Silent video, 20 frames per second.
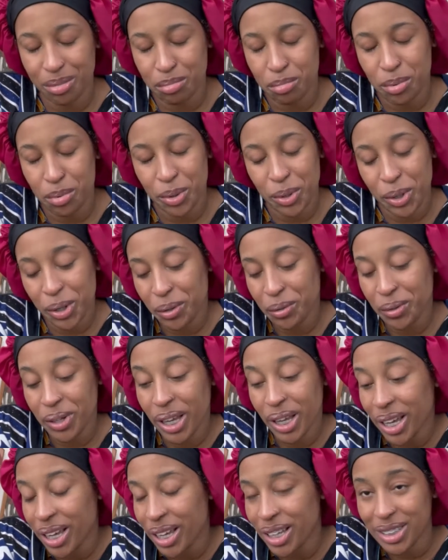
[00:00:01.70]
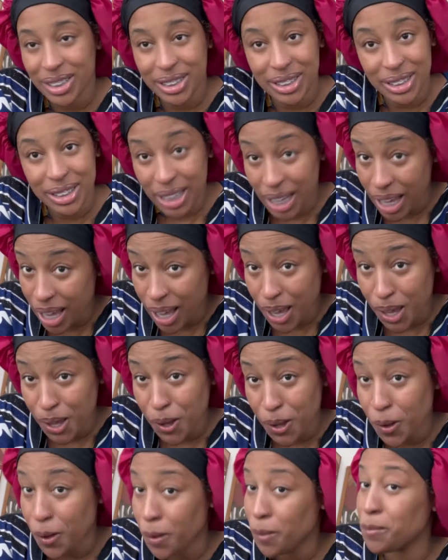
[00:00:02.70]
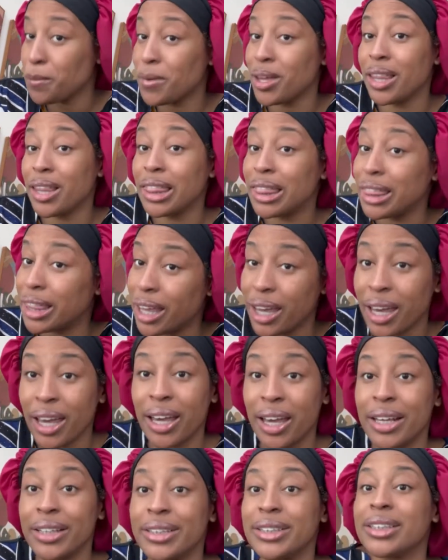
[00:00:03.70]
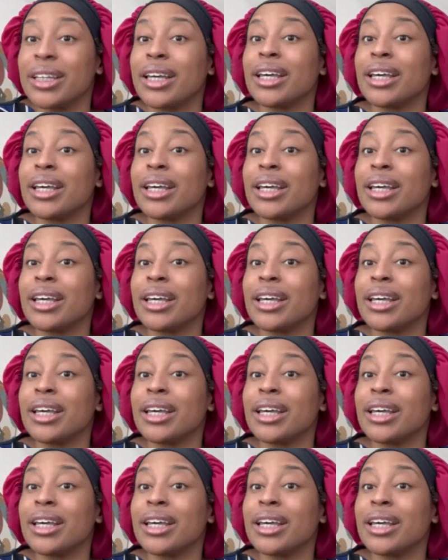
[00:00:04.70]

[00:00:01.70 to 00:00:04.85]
boy, we had a time last